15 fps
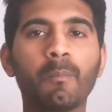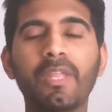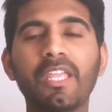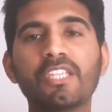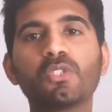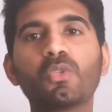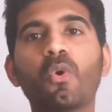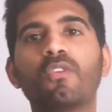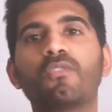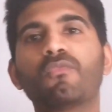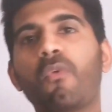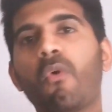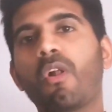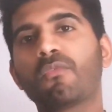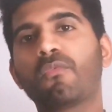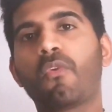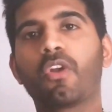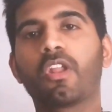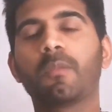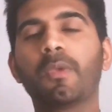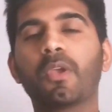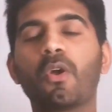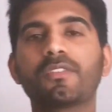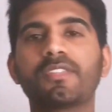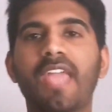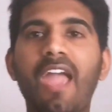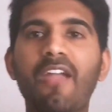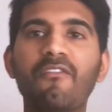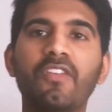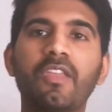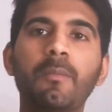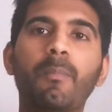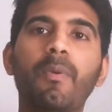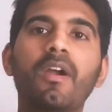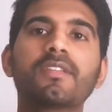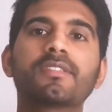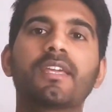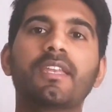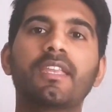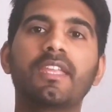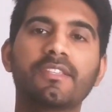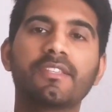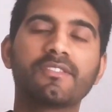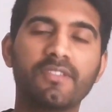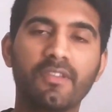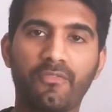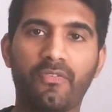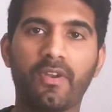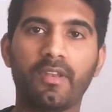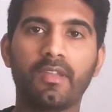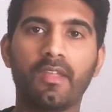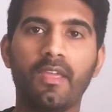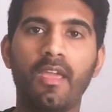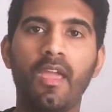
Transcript: Please don't fall for it, because every person is different.